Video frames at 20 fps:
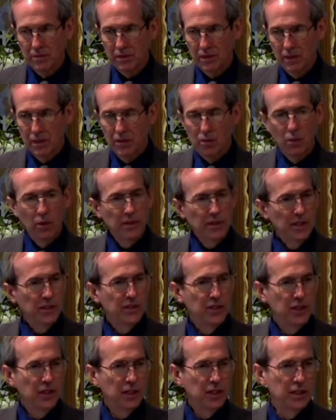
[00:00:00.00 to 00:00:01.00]
When they
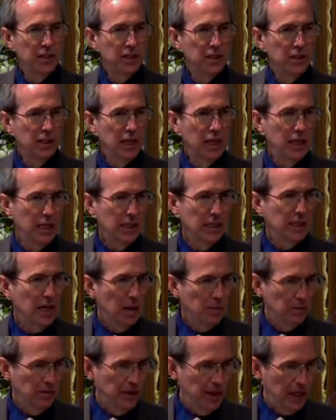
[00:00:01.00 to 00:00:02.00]
did any type
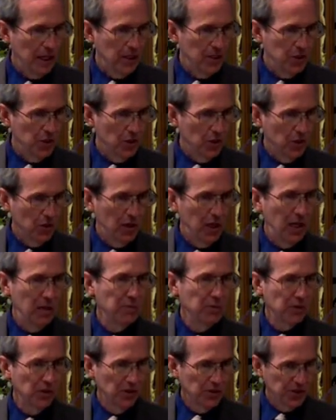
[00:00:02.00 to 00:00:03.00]
of angiograms
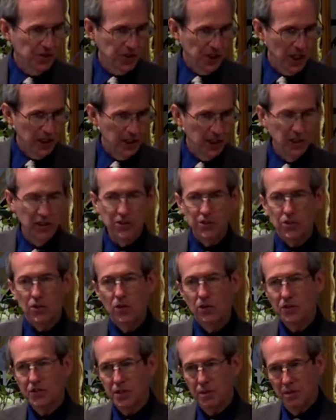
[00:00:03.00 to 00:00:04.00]
or studies, or
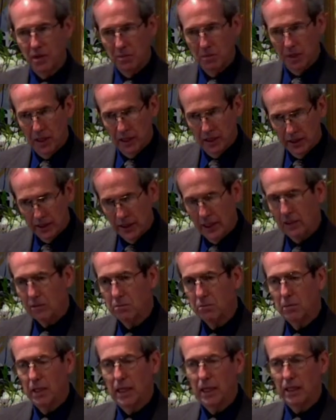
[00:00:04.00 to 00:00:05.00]
some of the men didn't
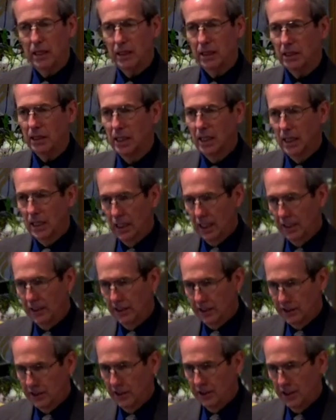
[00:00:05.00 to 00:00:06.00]
make it, and they
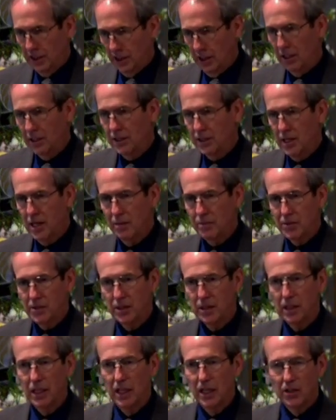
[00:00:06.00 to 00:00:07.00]
did the autopsy,
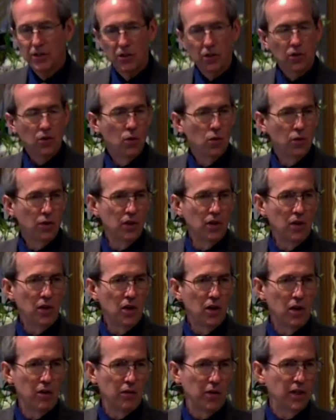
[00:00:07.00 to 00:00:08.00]
their coronary
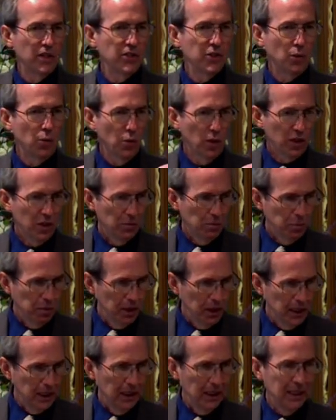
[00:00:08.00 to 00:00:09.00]
arteries were
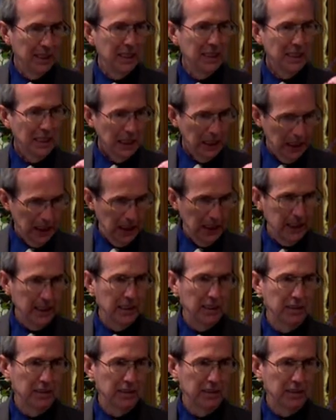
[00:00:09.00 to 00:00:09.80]
completely clean.